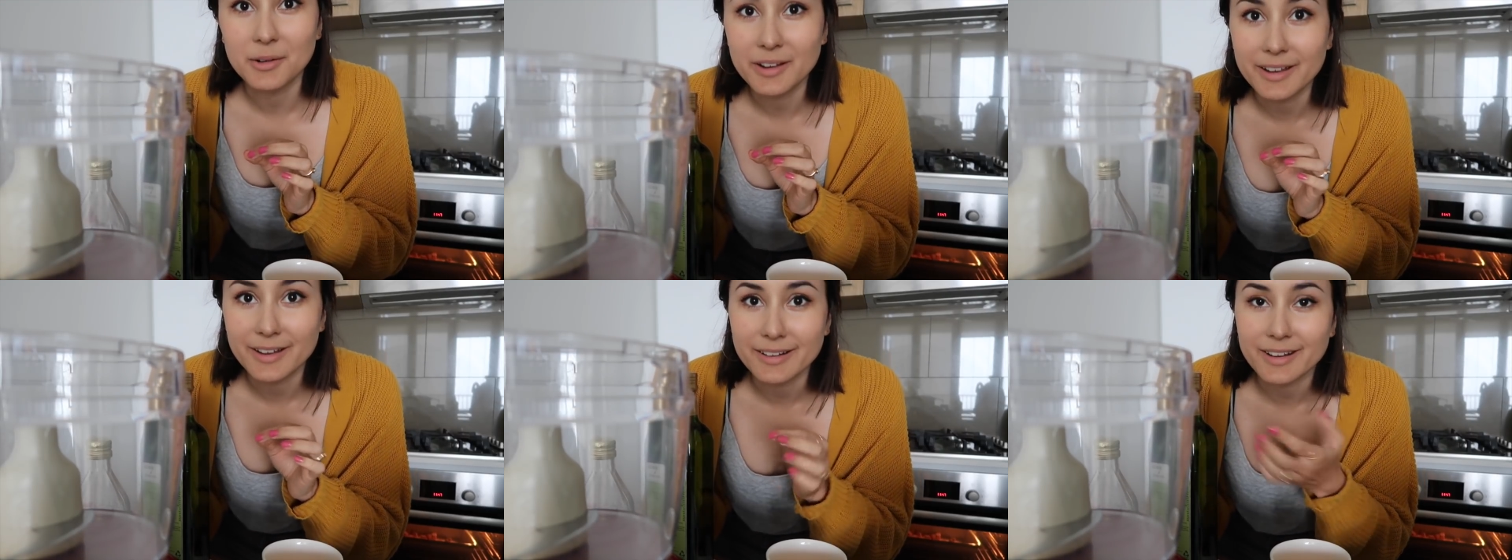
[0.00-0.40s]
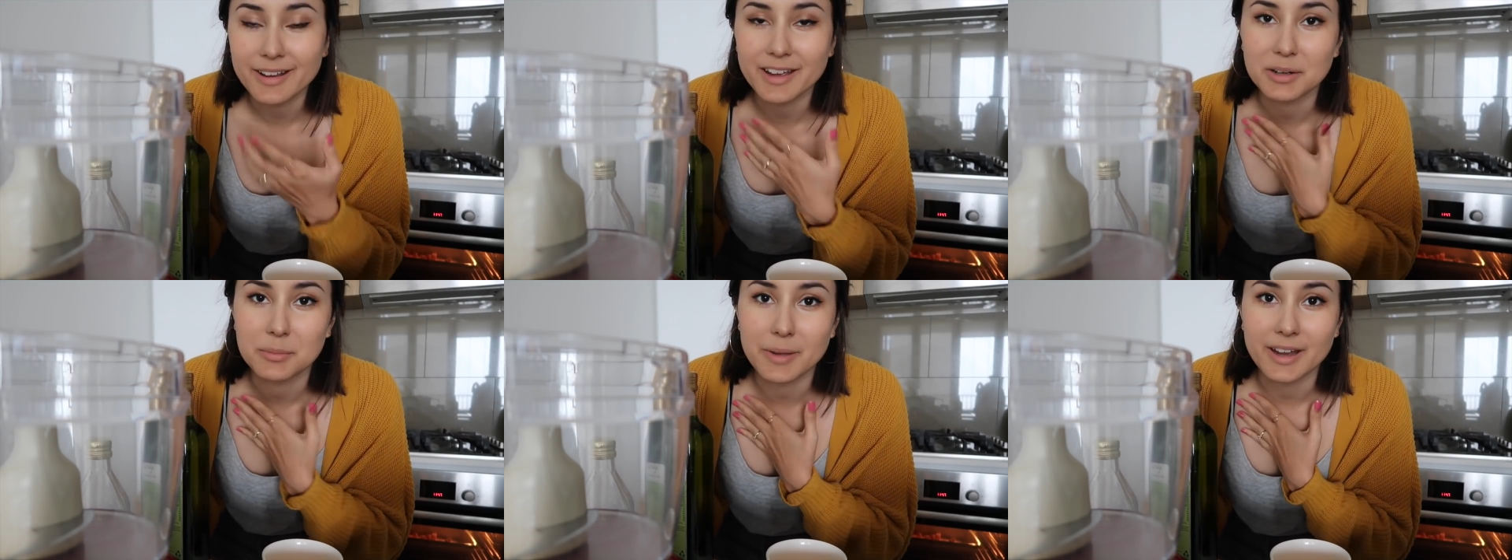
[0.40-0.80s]
ahead
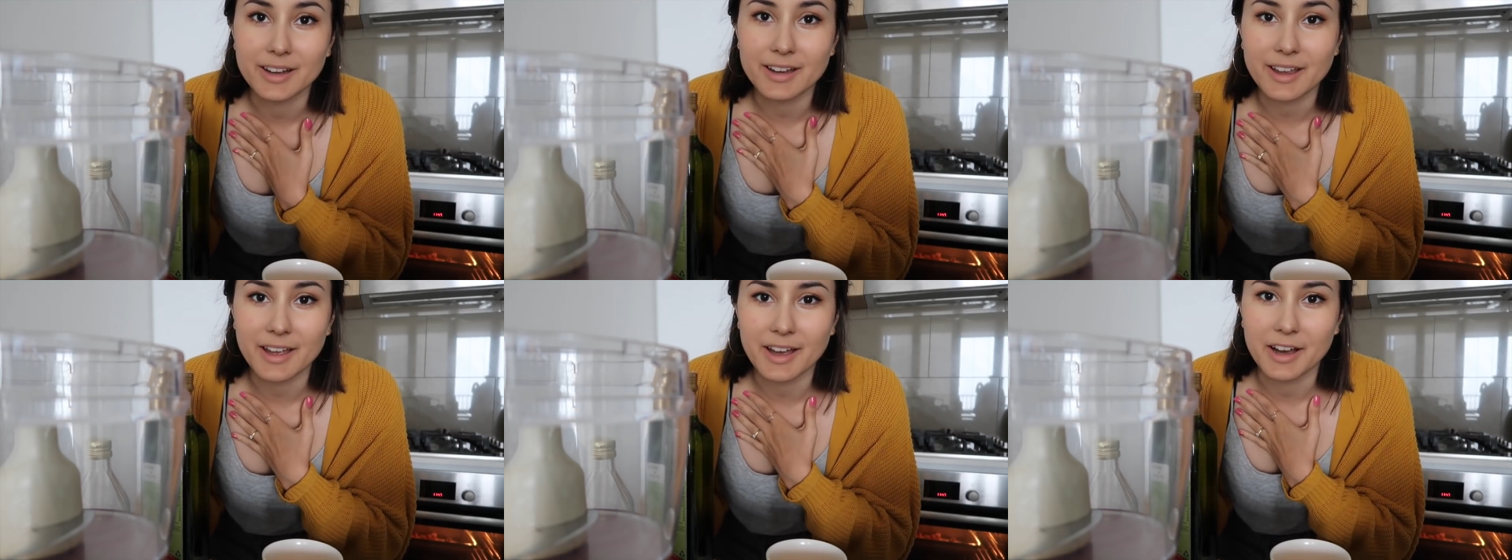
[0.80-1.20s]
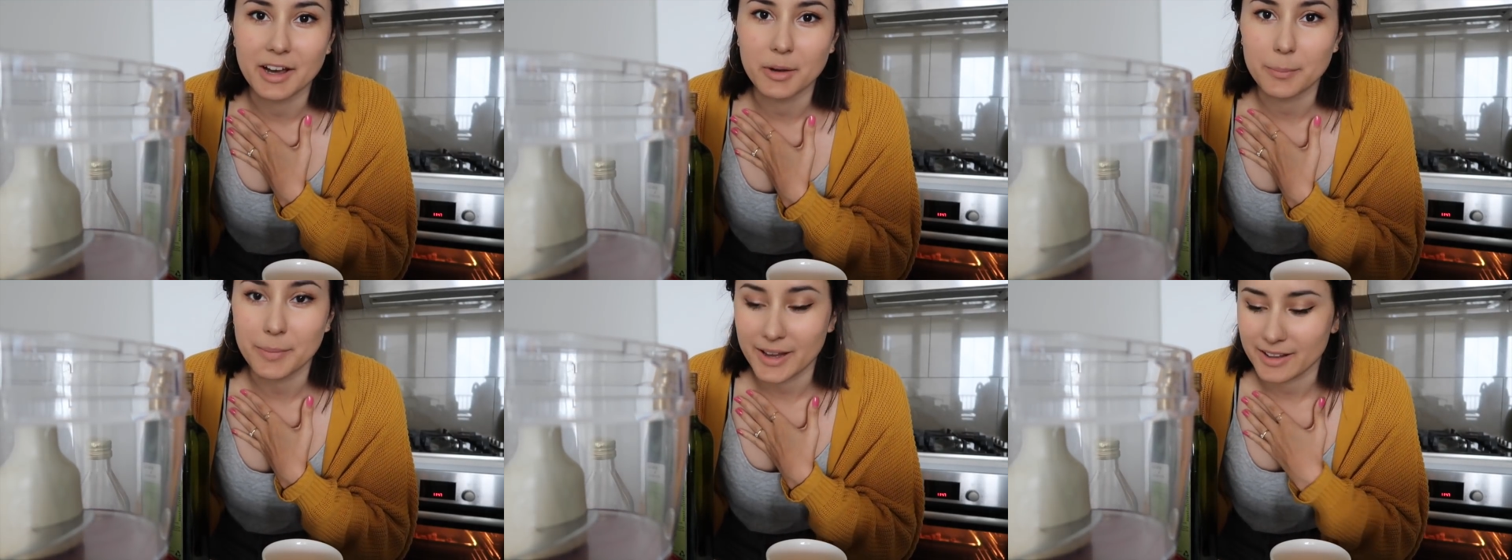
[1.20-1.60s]
and make
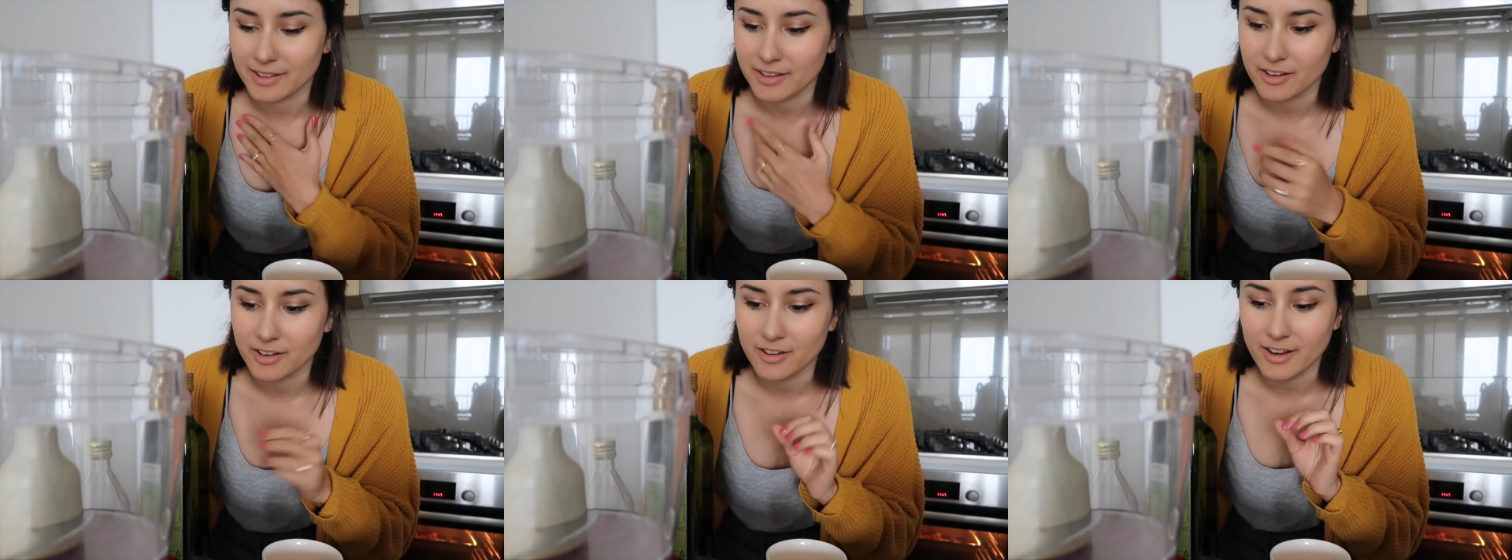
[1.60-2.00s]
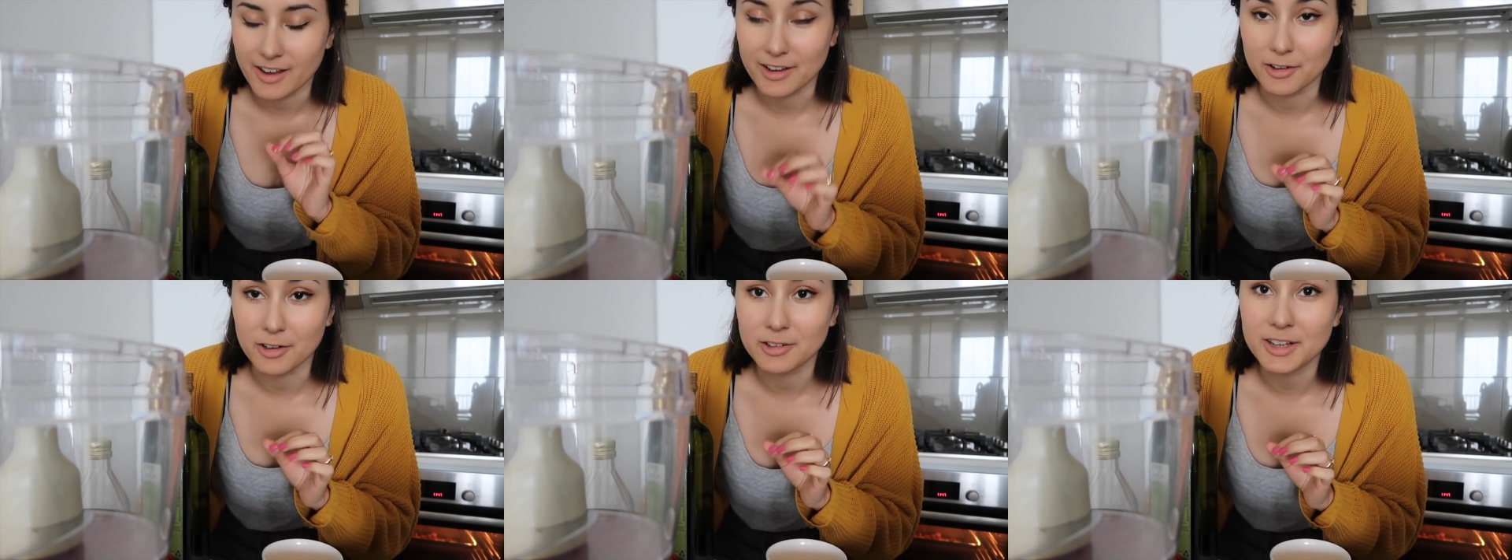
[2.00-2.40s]
our paleo
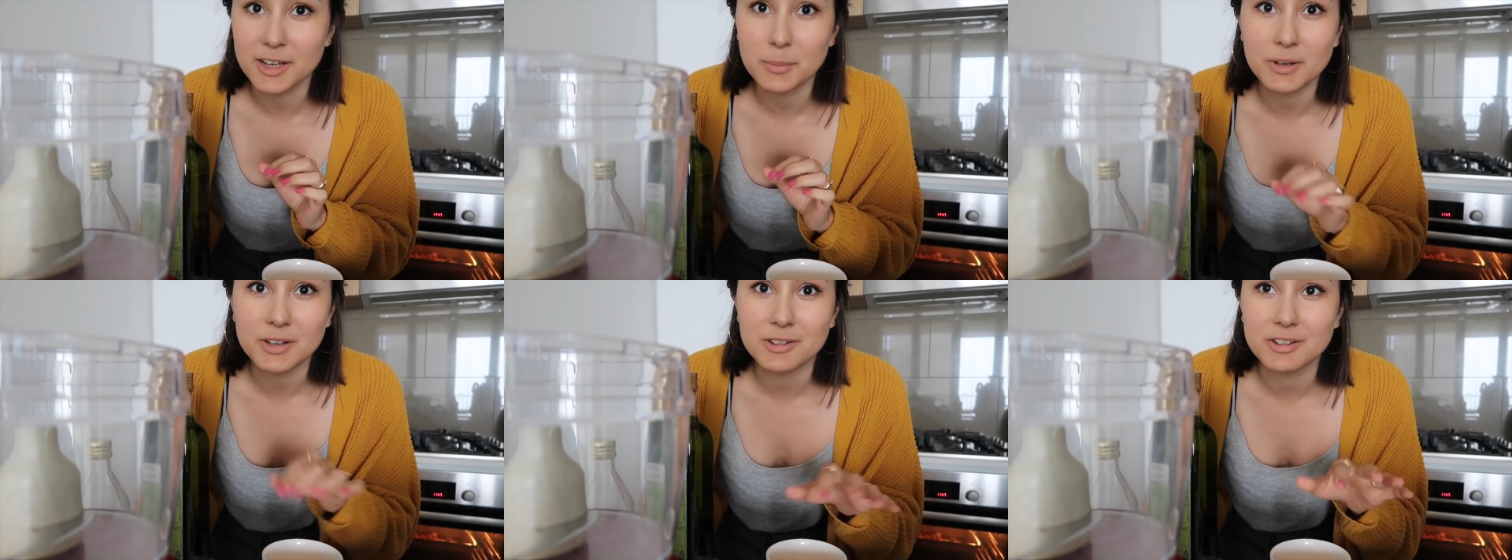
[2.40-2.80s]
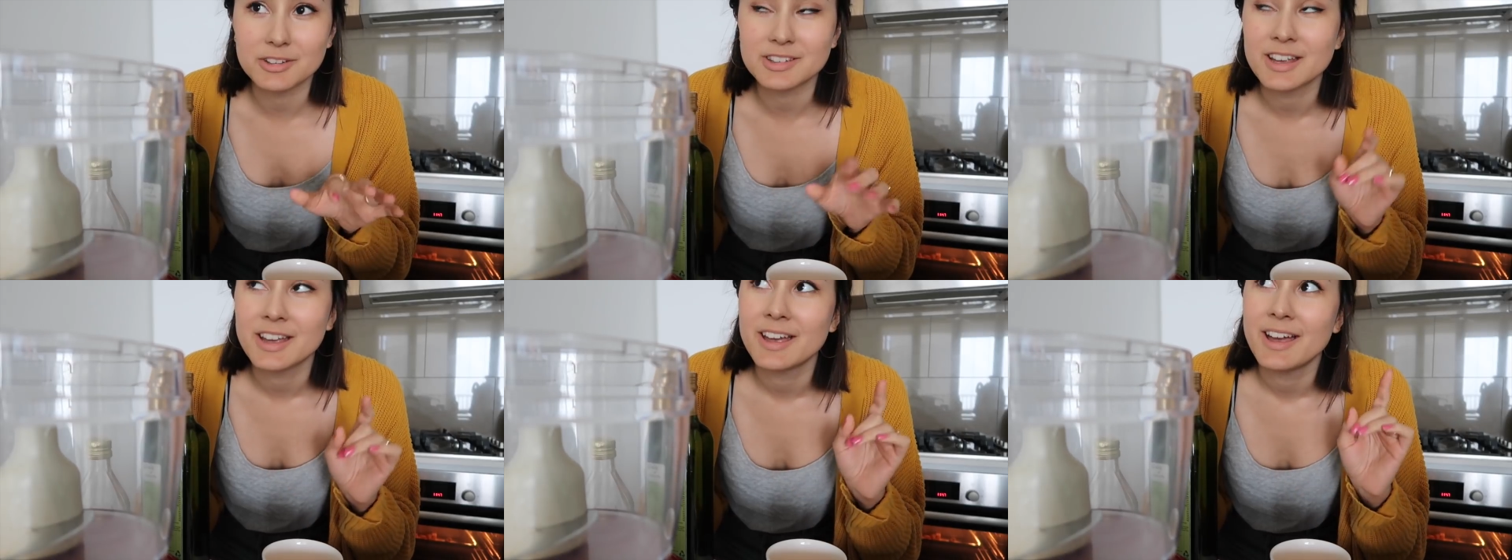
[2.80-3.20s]
aioli because